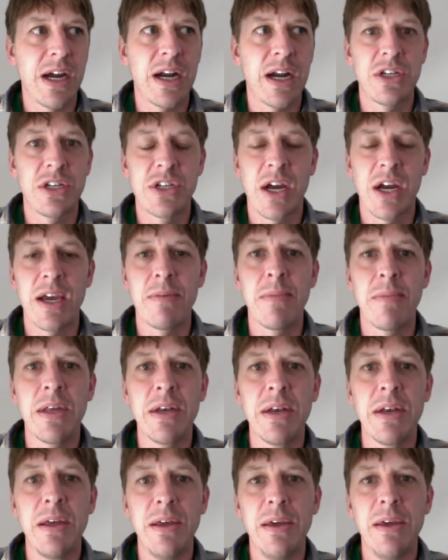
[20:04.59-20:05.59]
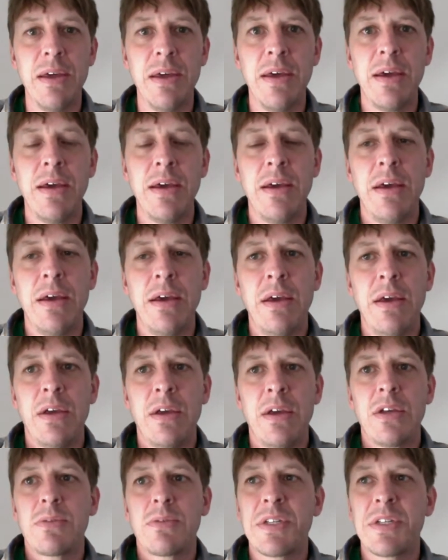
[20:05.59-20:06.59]
of chime in.
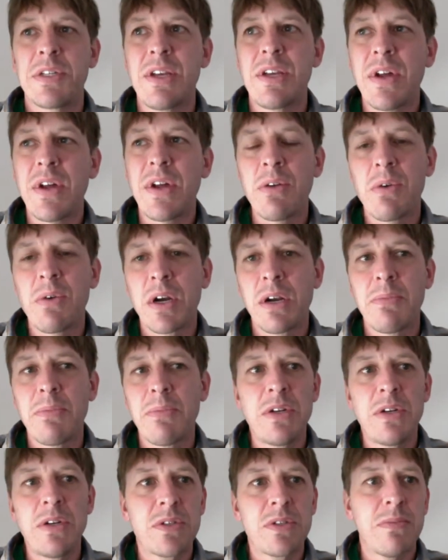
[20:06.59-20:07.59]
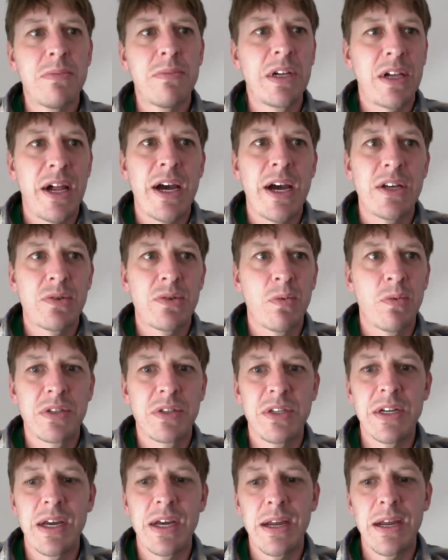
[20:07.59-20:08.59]
Specifically, we're going to be doing some in-class work
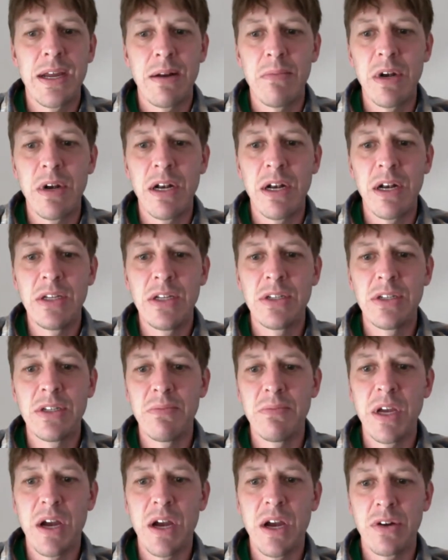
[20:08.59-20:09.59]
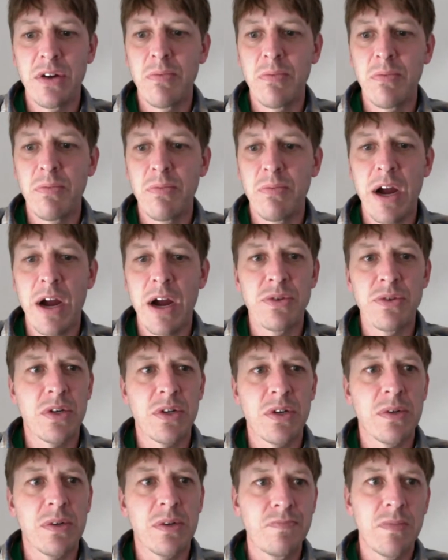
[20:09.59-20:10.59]
today, and I'm going to need you to be on your browser
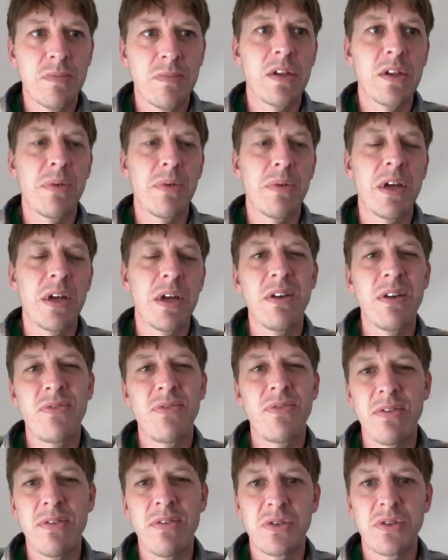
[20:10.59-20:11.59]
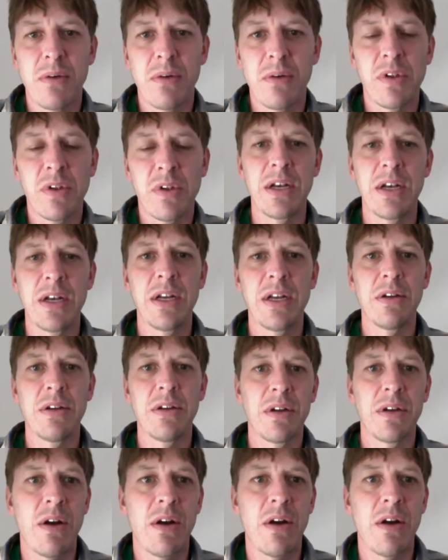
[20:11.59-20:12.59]
a little bit. If you're having trouble, I need to
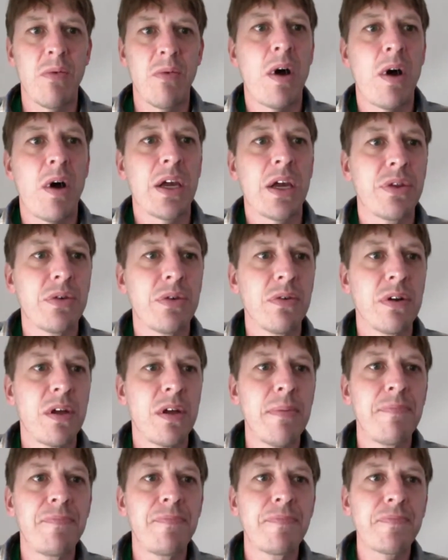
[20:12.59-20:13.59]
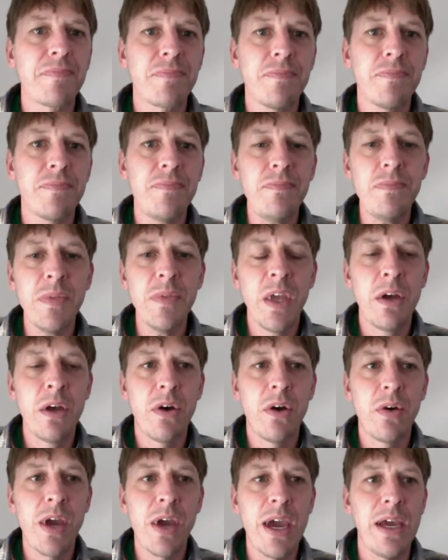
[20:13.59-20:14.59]
kind of walk you through it a little bit.
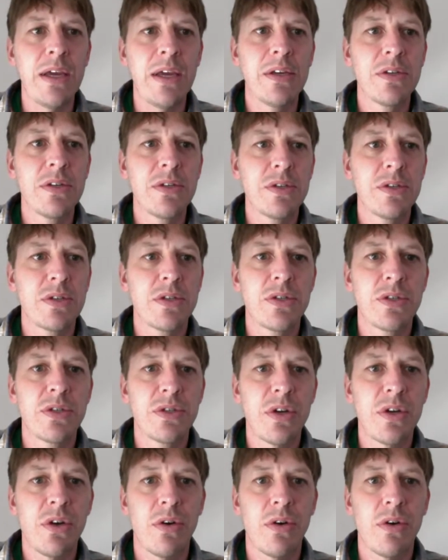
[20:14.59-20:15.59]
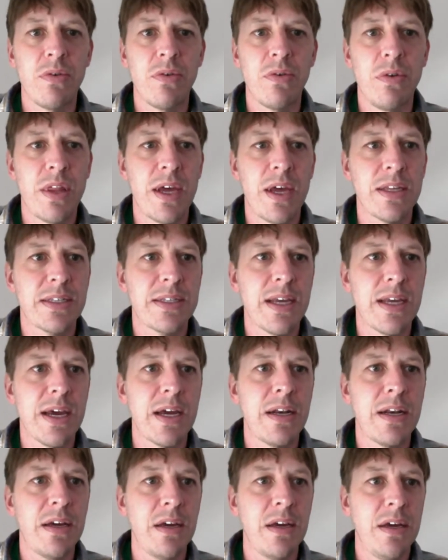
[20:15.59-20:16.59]
Okay, so that
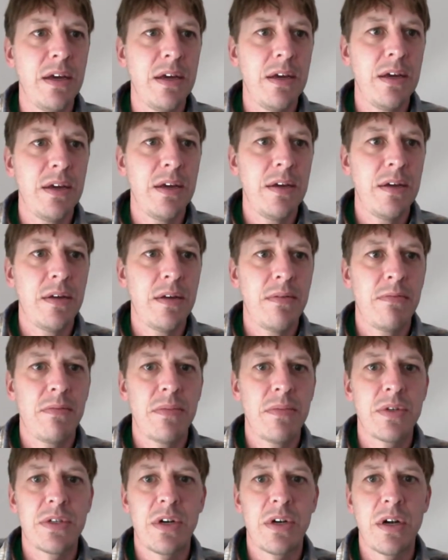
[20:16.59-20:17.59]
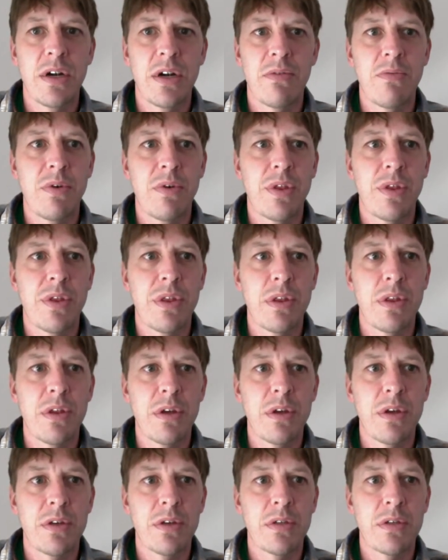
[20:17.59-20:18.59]
said, let's start out with
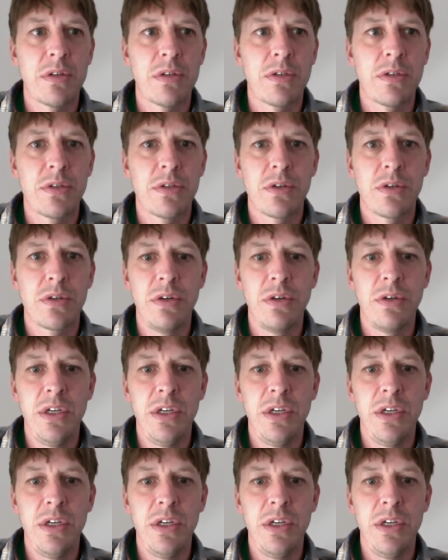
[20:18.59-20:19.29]
screen